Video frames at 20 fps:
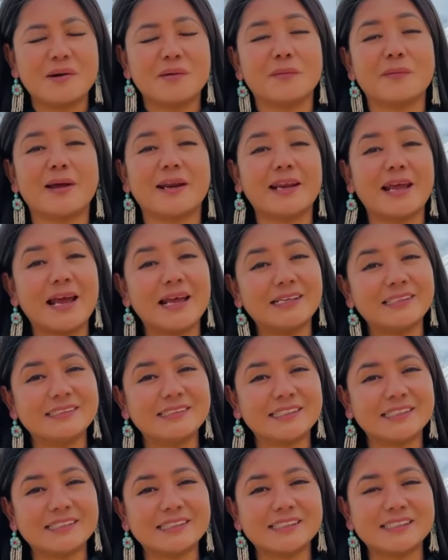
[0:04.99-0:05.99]
where
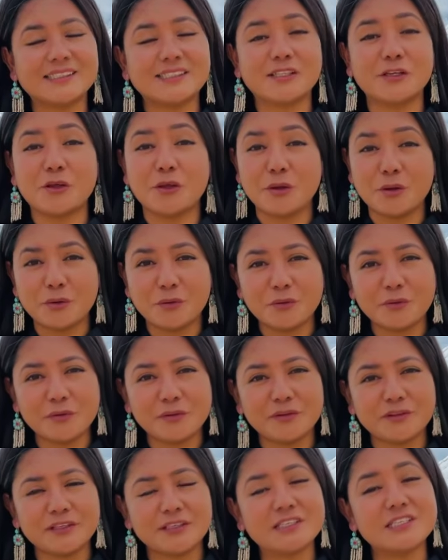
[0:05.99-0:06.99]
elders,
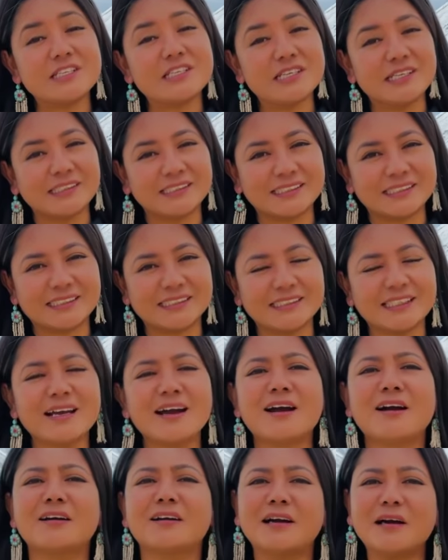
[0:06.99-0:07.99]
youth, children
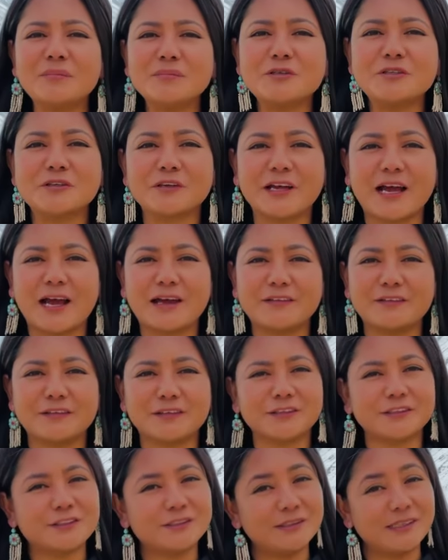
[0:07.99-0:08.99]
come
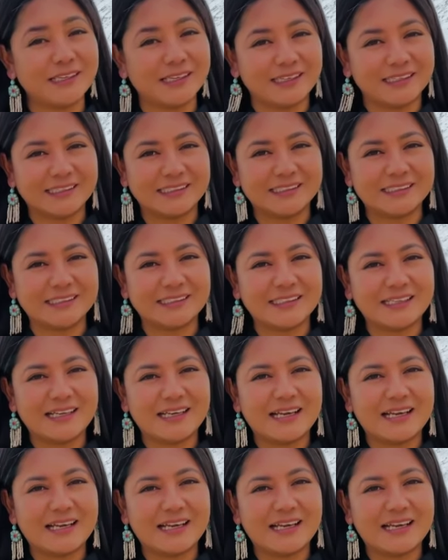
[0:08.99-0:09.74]
together to learn,